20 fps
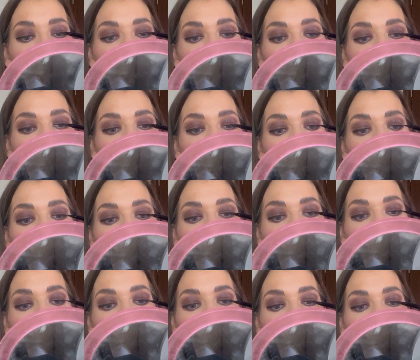But this
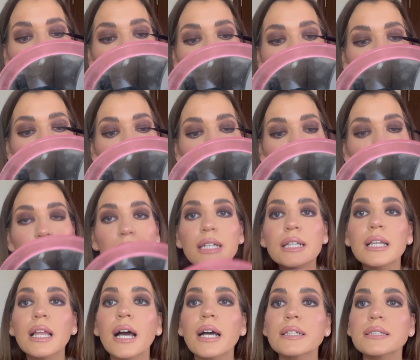literally
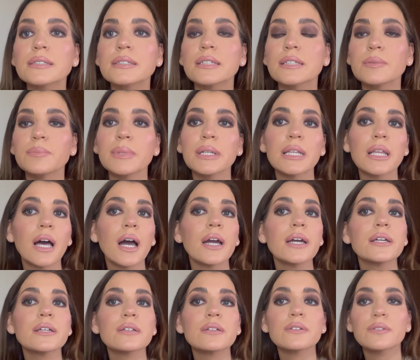lasted me
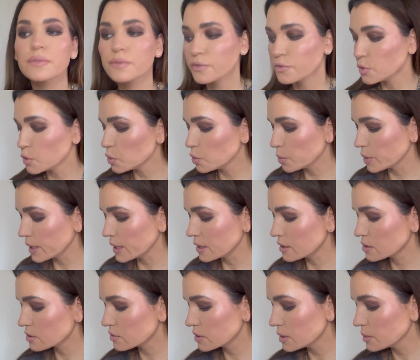like 4 weeks,
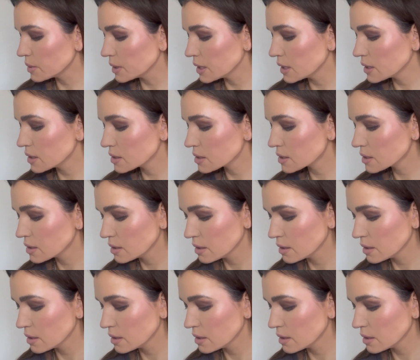3 weeks.